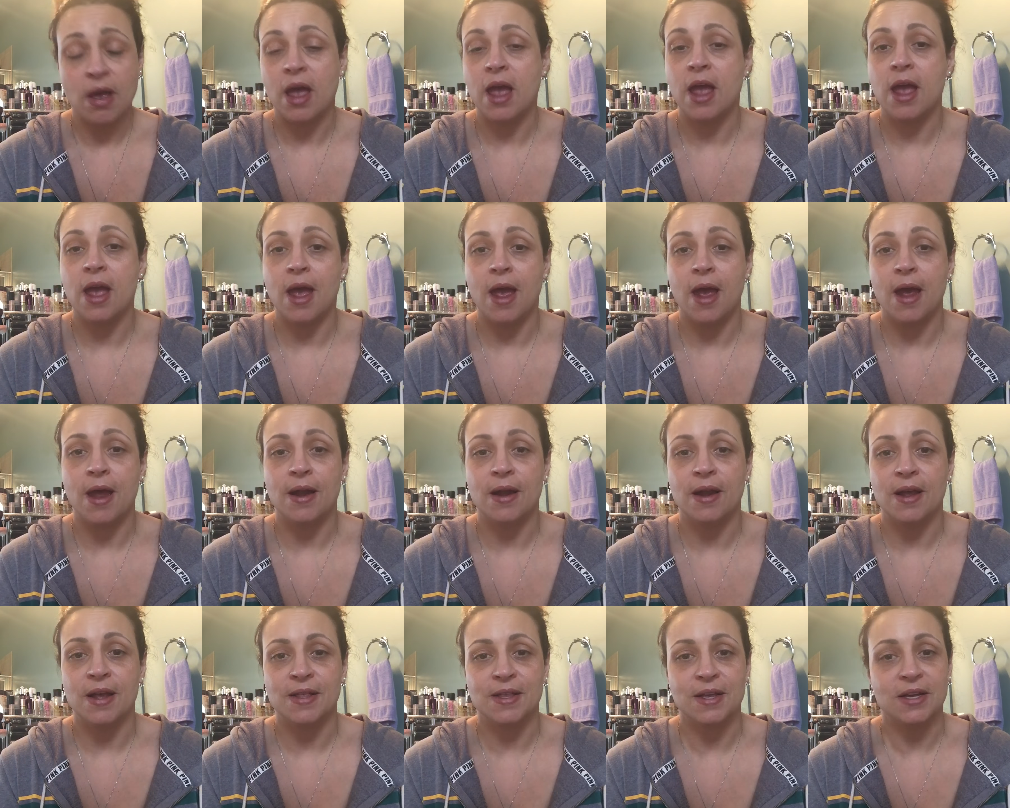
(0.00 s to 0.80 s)

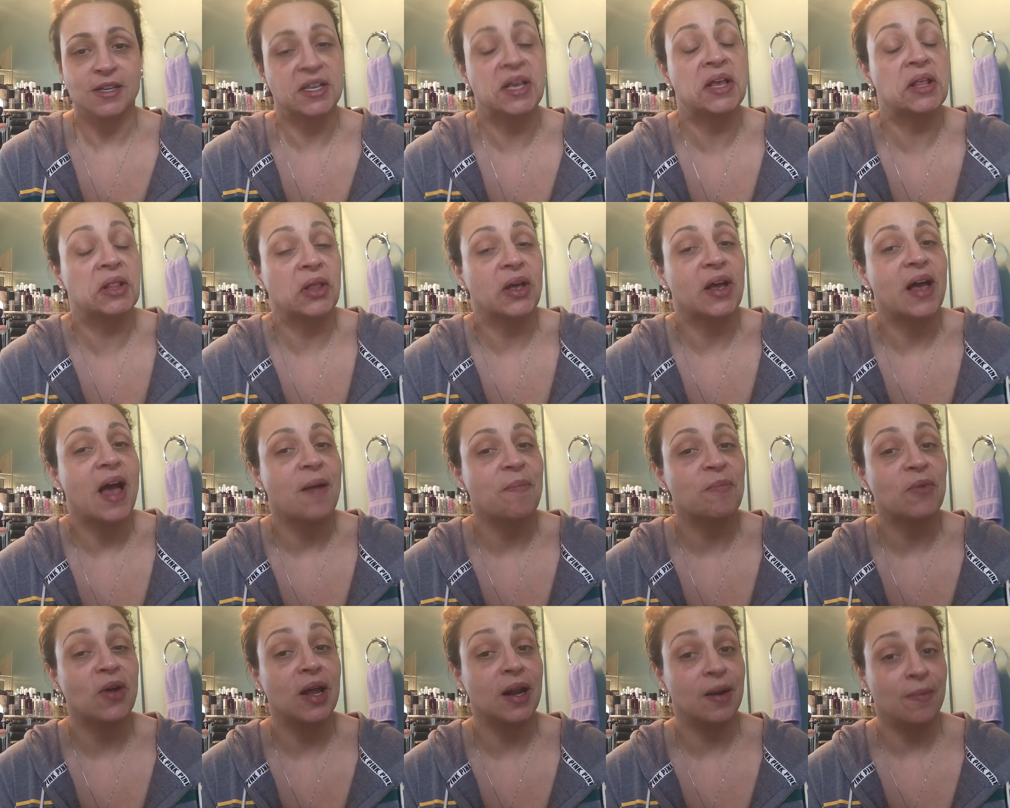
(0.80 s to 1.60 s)
and it doesn't look
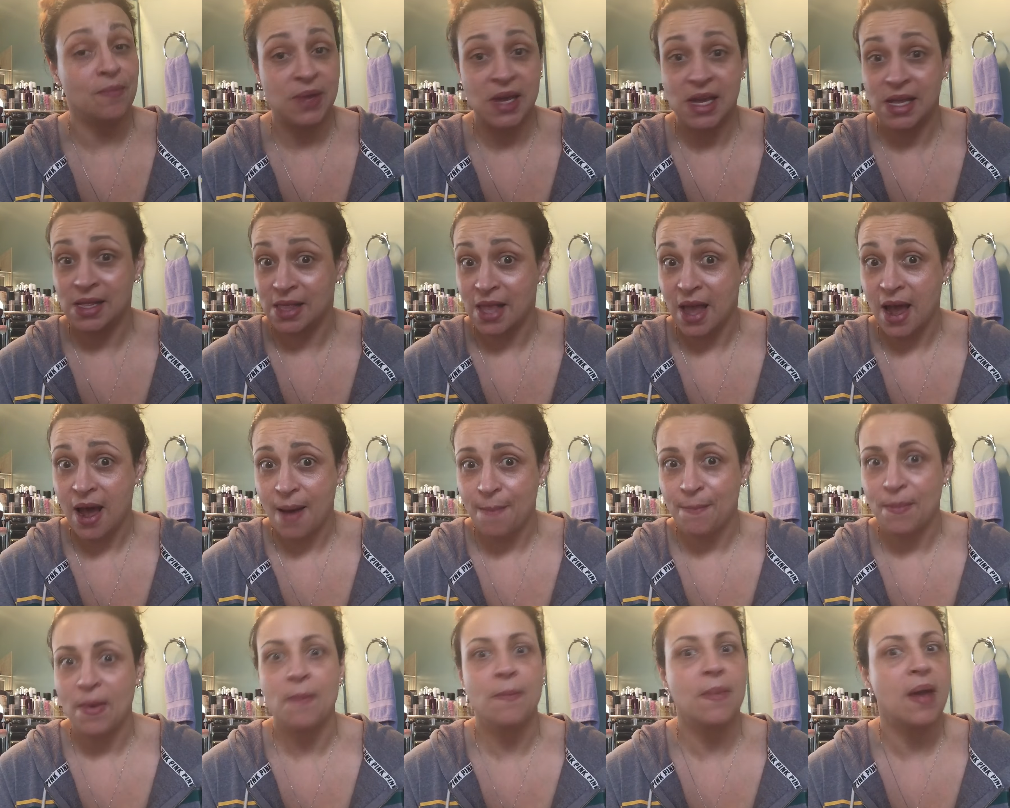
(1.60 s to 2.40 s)
like I'm going to meet
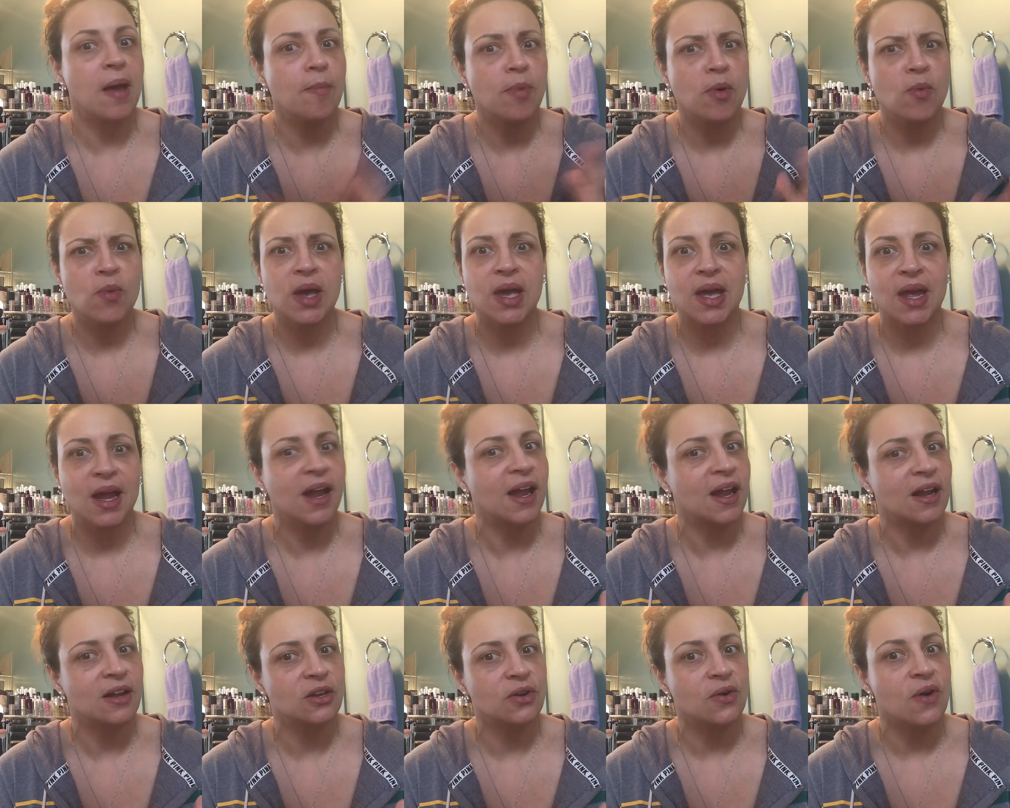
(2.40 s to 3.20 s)
that, but maybe we can
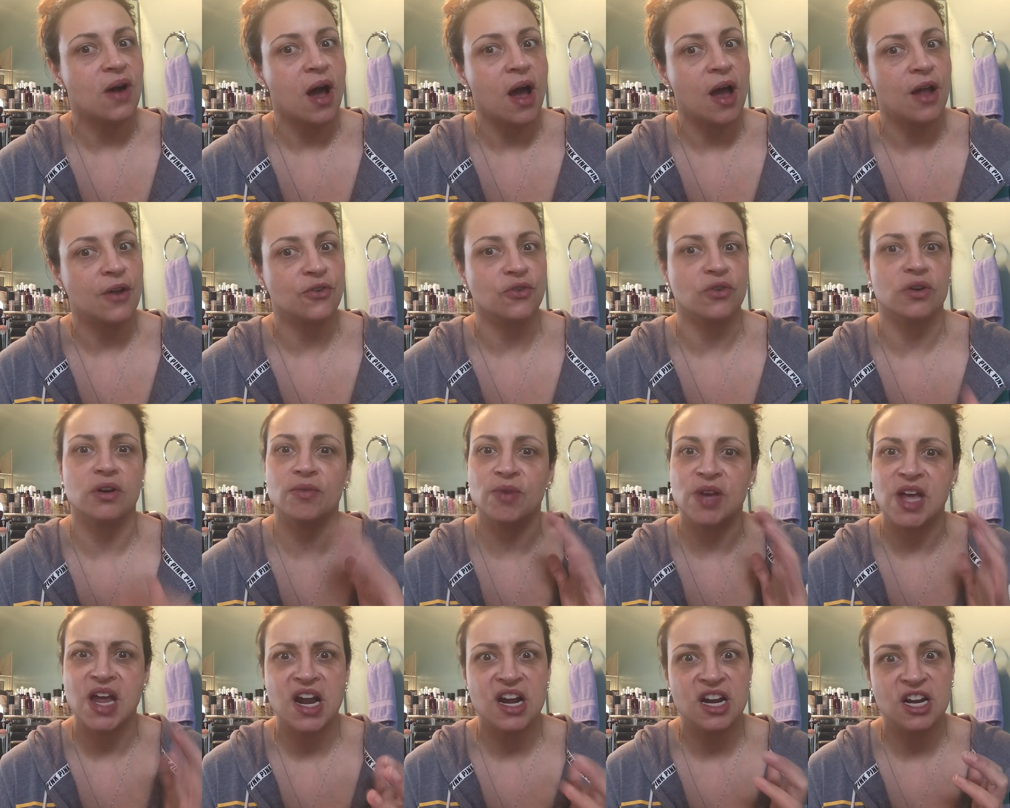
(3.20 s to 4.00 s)
get to
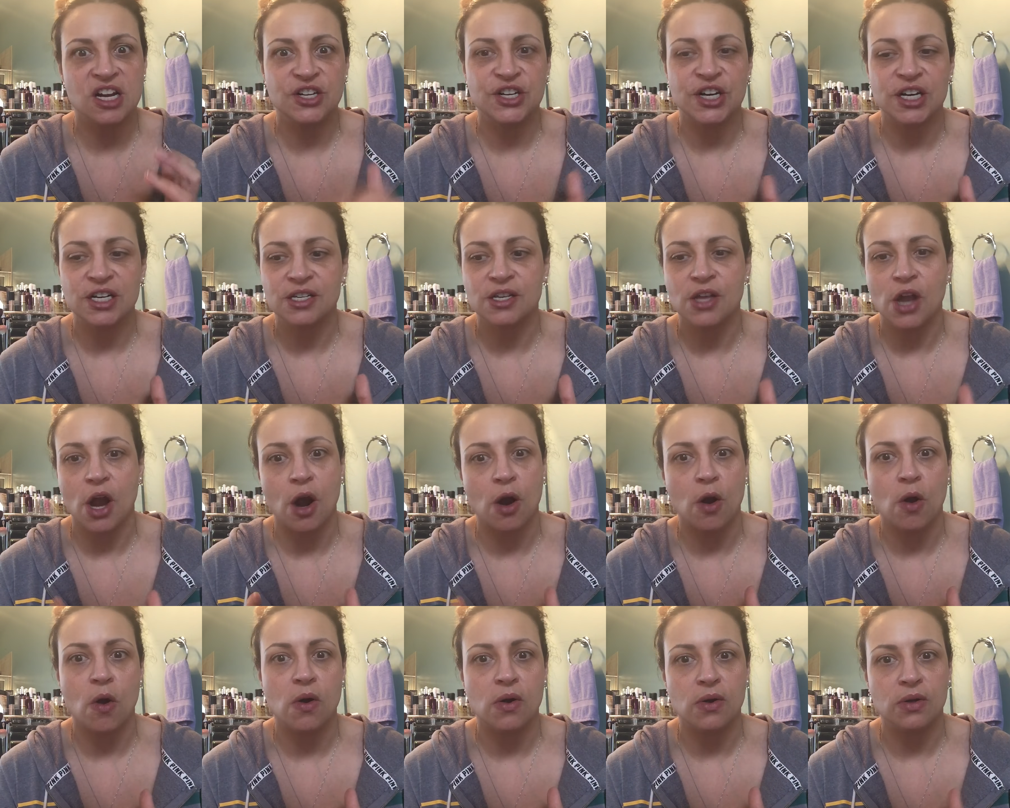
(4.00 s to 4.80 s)
100. We can adjust
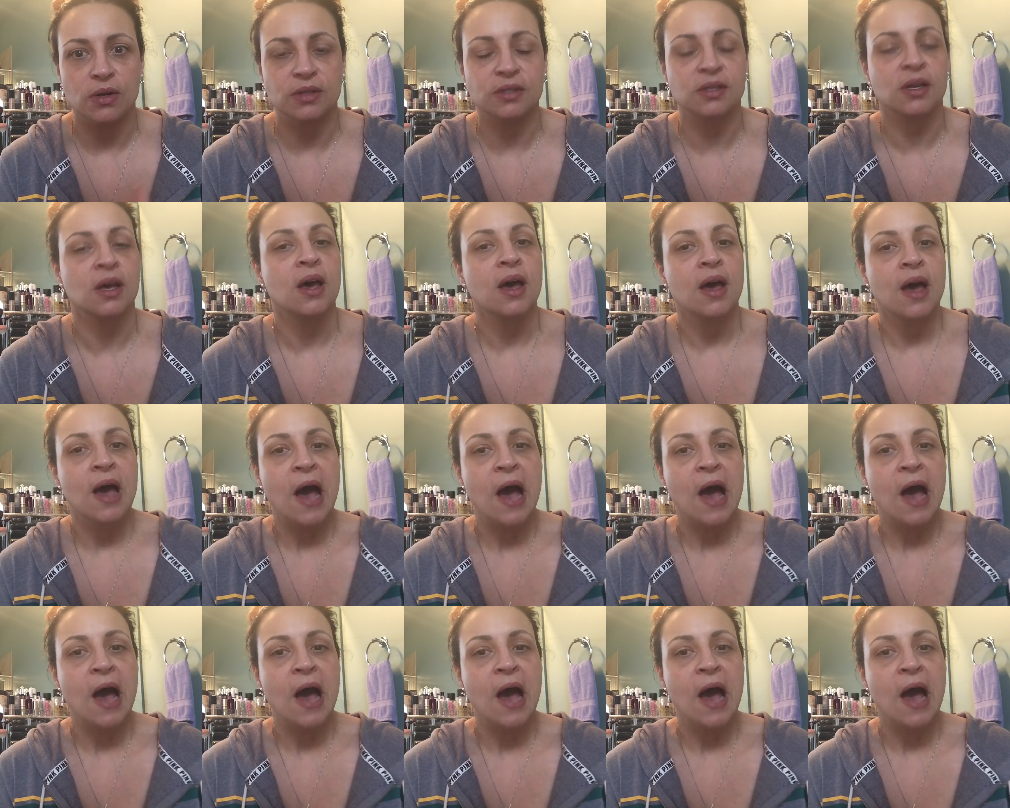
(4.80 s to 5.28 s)
our goals.